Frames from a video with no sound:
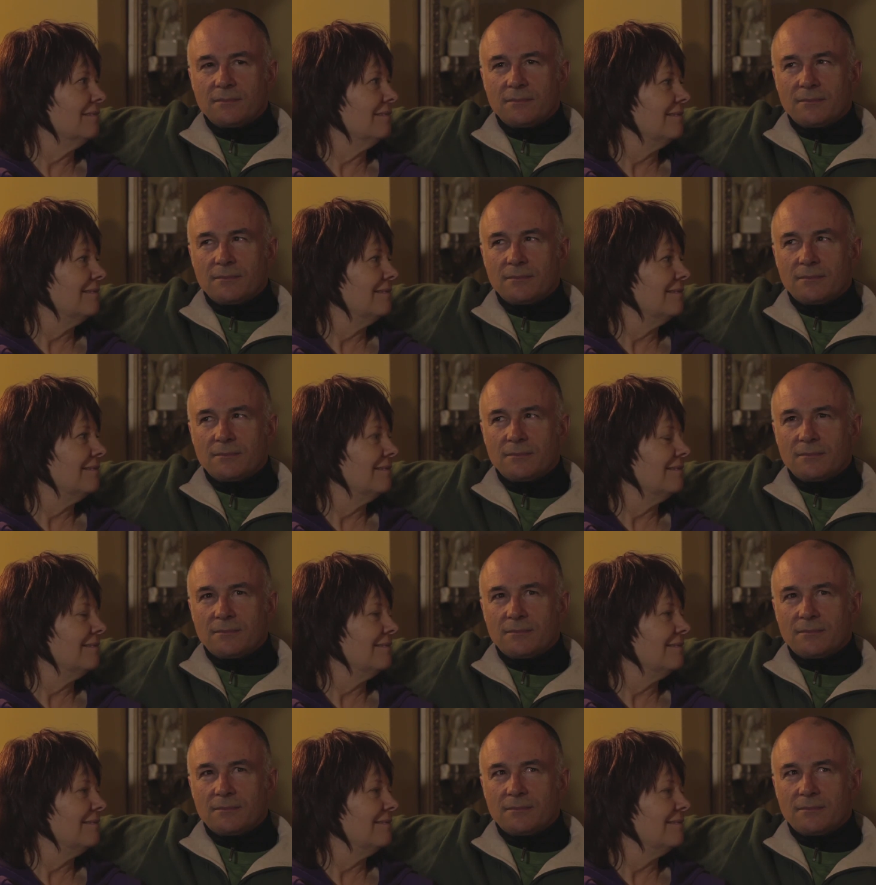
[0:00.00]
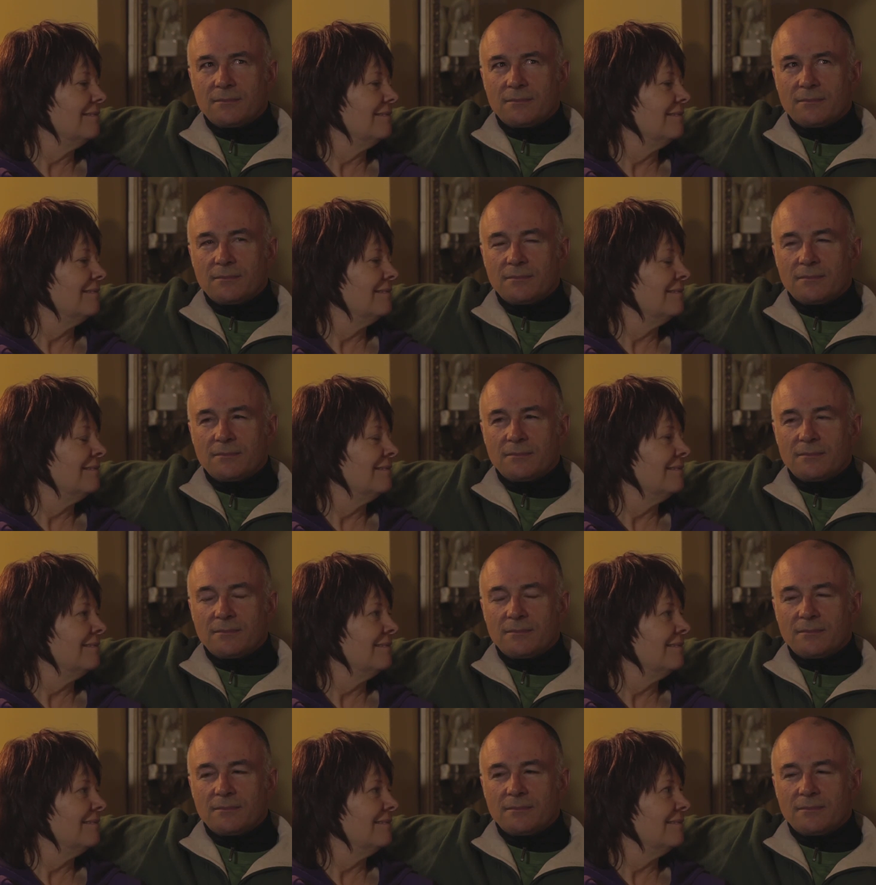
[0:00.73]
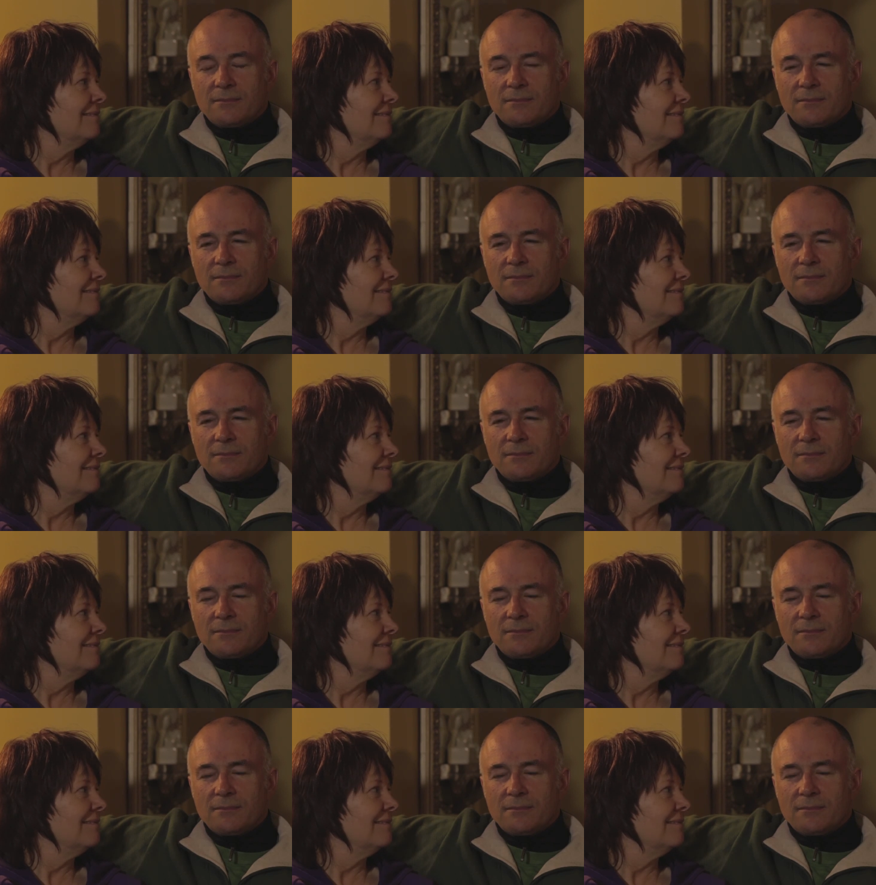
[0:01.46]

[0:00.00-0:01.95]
(silence)